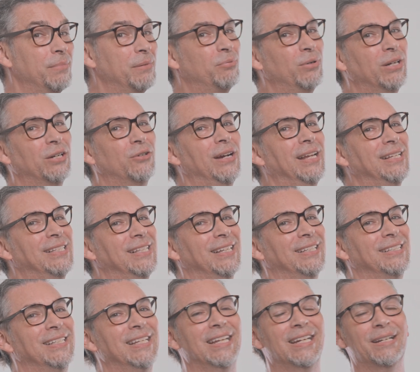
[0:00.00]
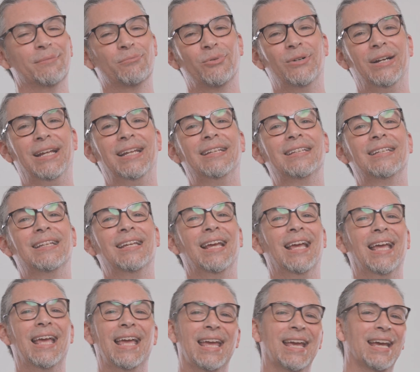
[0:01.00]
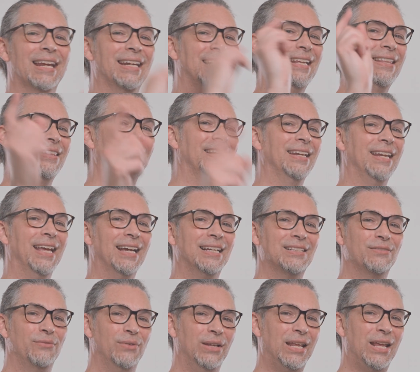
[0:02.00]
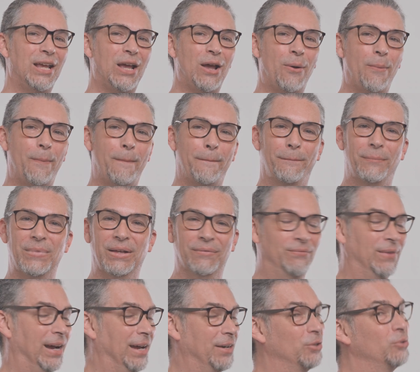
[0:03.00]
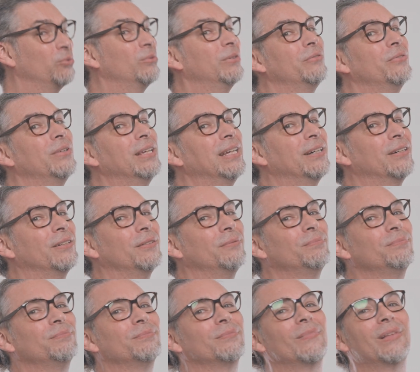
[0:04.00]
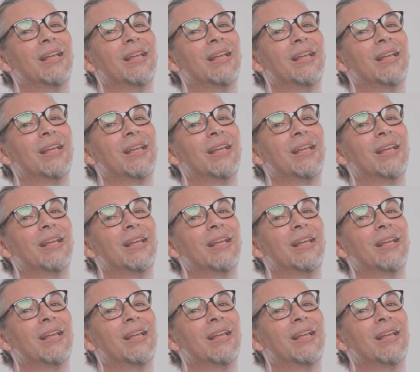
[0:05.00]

be pretty crazy to see it in print. And in the next video, the final reveal.